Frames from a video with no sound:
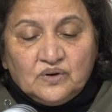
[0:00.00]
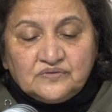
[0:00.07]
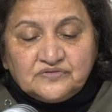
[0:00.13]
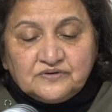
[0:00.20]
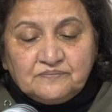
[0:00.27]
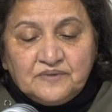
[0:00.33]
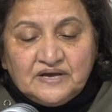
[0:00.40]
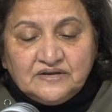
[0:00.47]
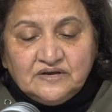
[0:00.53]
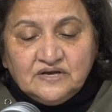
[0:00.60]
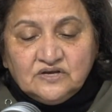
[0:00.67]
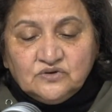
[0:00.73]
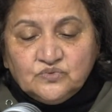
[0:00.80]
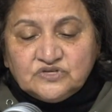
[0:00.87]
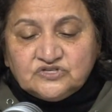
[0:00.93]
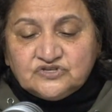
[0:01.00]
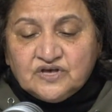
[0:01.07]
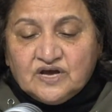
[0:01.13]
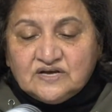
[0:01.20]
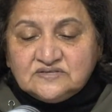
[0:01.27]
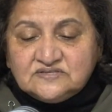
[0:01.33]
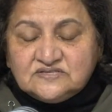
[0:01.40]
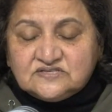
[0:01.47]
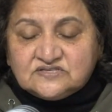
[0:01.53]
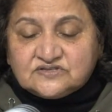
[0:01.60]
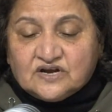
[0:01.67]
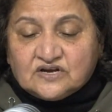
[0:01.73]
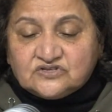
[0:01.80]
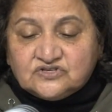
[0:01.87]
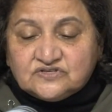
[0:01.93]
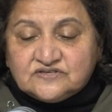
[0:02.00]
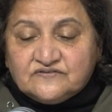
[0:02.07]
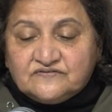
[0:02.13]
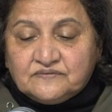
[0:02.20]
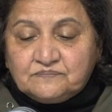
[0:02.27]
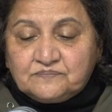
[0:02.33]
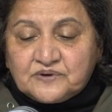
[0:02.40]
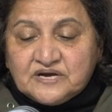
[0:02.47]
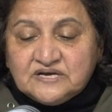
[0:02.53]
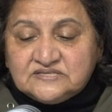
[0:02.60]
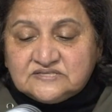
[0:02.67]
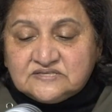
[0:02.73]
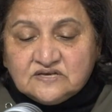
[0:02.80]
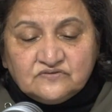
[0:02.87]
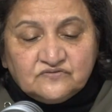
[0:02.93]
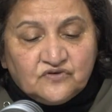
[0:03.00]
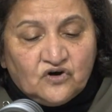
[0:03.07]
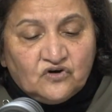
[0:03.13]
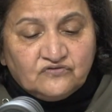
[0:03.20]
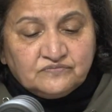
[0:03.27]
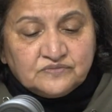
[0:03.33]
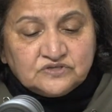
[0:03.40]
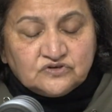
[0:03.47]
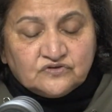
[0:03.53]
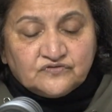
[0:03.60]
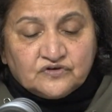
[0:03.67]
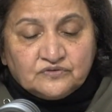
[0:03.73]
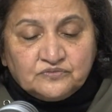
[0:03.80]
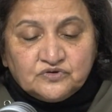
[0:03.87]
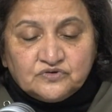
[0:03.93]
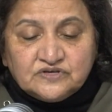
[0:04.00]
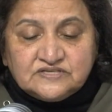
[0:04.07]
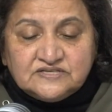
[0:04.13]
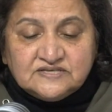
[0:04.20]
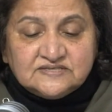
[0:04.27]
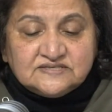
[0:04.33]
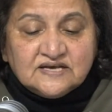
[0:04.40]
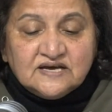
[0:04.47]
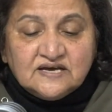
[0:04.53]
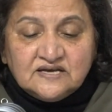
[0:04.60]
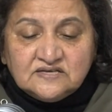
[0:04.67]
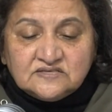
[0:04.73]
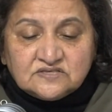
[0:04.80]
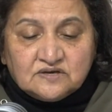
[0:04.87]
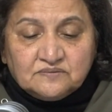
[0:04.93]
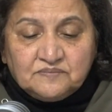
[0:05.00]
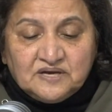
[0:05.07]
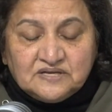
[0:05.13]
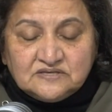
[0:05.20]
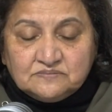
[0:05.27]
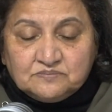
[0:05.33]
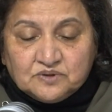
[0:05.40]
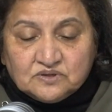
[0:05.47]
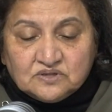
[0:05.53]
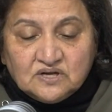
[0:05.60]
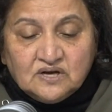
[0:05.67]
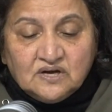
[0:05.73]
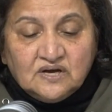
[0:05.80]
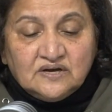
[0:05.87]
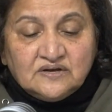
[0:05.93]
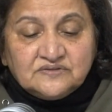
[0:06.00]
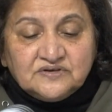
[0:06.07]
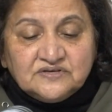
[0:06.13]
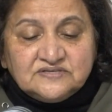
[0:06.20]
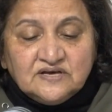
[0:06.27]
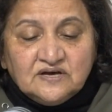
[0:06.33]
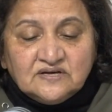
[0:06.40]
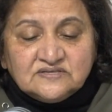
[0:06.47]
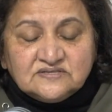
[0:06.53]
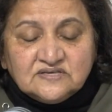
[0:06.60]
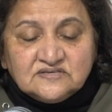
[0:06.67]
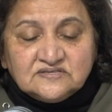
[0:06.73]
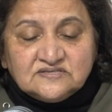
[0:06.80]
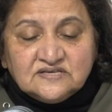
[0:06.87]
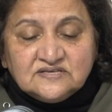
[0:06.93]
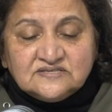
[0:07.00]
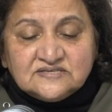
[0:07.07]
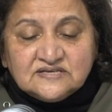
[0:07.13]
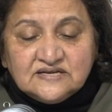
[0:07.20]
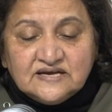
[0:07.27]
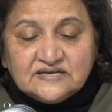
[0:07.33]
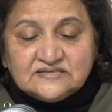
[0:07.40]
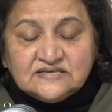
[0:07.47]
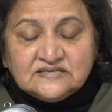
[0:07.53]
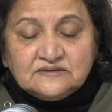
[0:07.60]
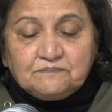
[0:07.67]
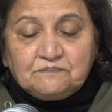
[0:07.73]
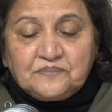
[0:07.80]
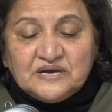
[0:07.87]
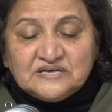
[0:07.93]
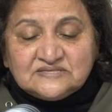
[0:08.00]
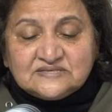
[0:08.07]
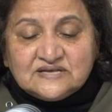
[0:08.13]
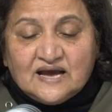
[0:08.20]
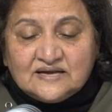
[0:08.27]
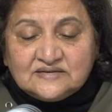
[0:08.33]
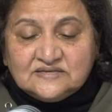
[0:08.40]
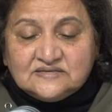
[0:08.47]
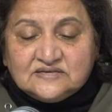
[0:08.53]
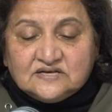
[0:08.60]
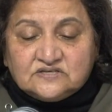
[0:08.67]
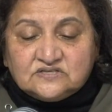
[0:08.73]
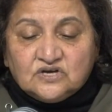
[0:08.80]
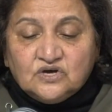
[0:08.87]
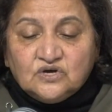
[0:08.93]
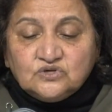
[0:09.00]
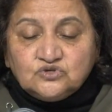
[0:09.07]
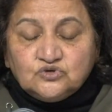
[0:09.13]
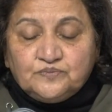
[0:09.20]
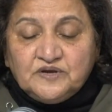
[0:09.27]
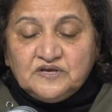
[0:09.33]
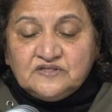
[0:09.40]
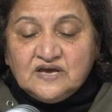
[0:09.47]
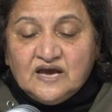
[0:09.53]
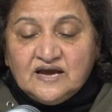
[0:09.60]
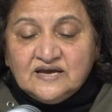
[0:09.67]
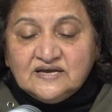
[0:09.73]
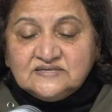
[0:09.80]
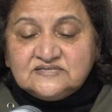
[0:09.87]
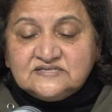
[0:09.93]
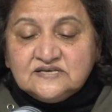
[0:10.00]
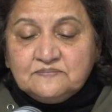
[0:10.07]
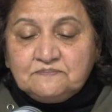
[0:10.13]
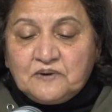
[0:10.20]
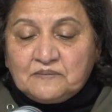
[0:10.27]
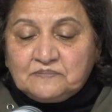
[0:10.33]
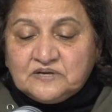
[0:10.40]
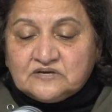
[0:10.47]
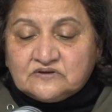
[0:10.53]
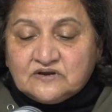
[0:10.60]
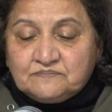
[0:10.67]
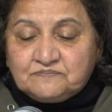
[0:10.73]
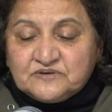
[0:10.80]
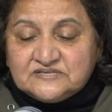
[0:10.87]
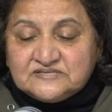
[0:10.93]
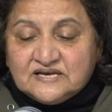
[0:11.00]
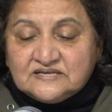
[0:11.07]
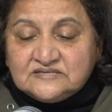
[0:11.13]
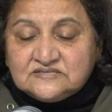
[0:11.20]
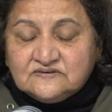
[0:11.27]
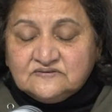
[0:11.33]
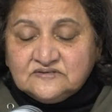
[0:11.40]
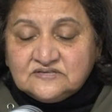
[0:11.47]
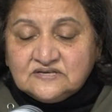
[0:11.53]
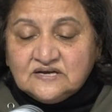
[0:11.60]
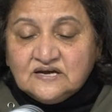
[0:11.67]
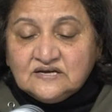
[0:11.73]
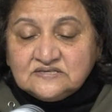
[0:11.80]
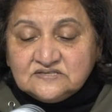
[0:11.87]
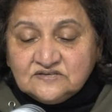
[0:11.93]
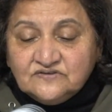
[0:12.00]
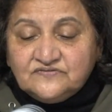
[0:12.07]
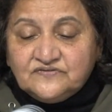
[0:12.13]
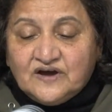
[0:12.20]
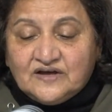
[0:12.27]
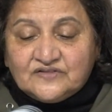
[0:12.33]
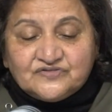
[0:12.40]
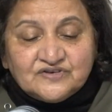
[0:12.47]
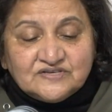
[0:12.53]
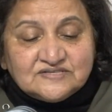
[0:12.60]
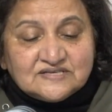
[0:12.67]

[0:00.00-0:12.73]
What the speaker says: The manner in which the ANC structures have embraced the involvement of communities is commendable. This assists in selecting the best candidate to be the ANC public representative at this